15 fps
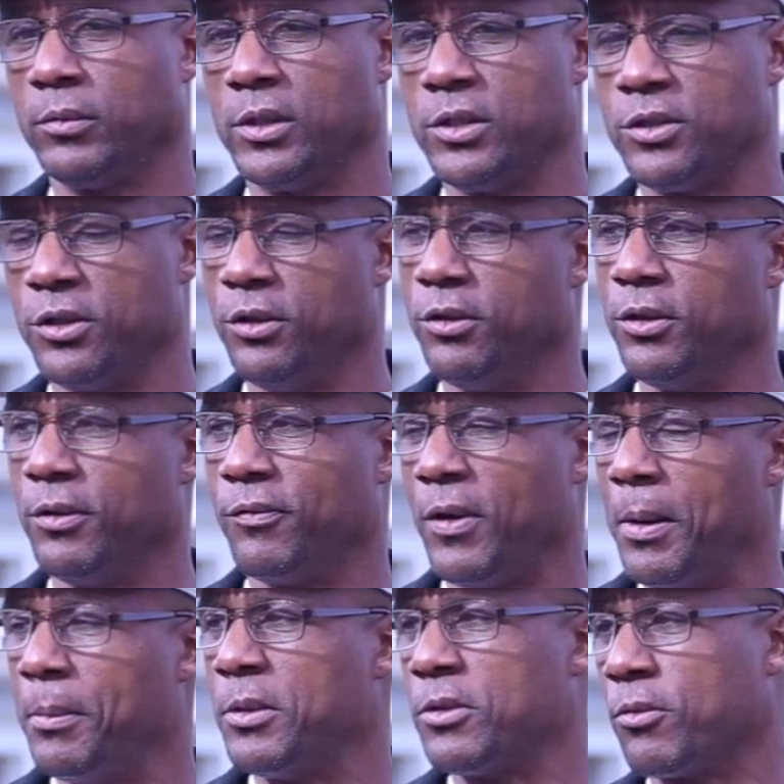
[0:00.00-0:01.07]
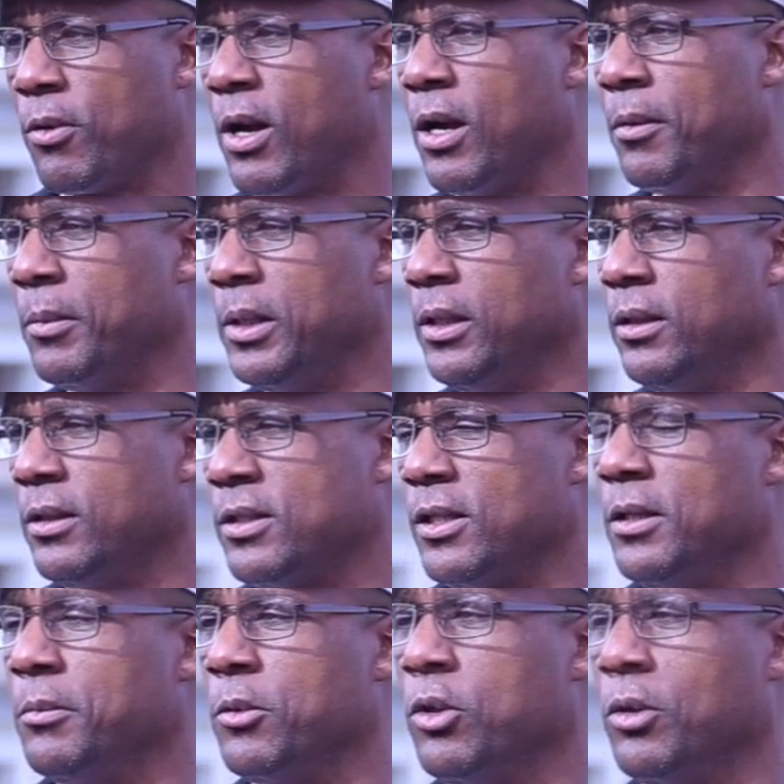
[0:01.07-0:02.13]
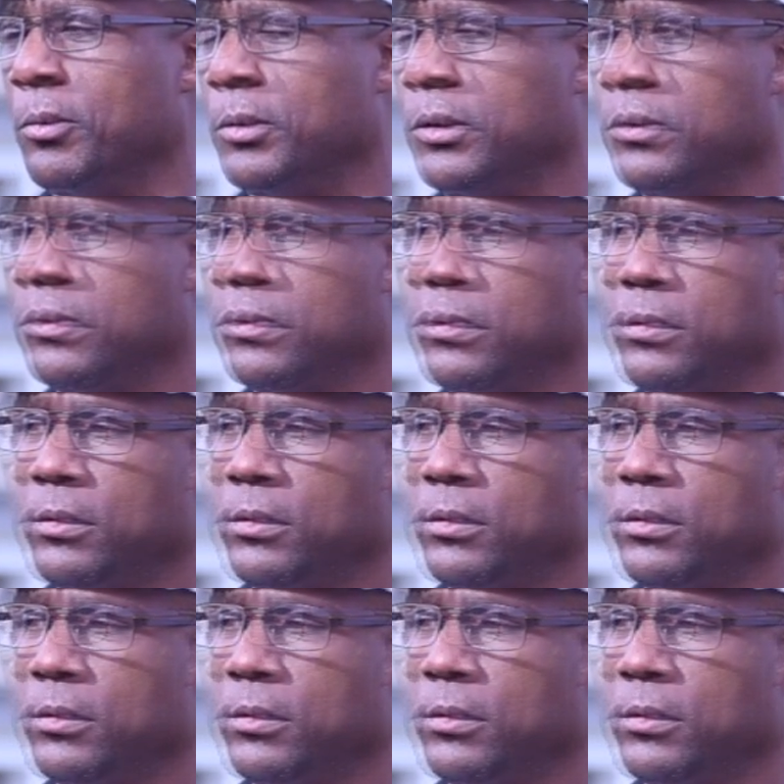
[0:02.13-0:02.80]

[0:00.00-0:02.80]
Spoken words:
considering the families around me, it seemed normal.